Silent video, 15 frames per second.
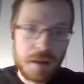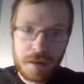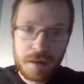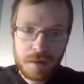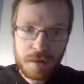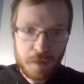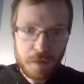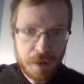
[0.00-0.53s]

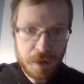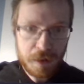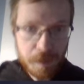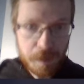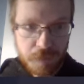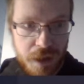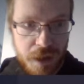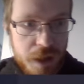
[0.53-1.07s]
opened up.
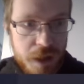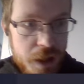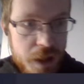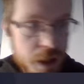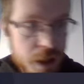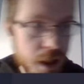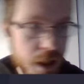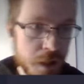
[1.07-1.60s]

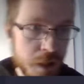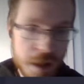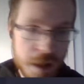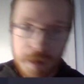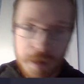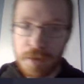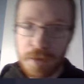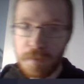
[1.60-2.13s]
Okay,
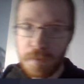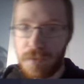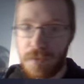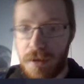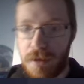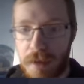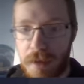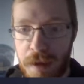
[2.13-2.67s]
cool,
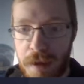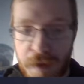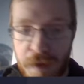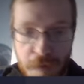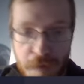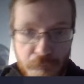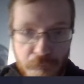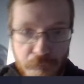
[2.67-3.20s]
okay.
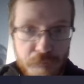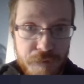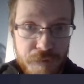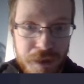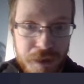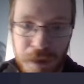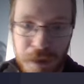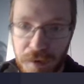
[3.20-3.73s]
Finally, we
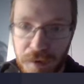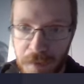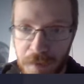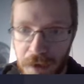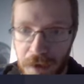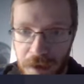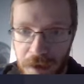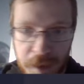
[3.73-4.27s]
got some
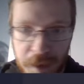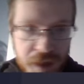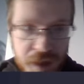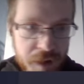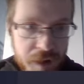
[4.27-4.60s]
damage, so that's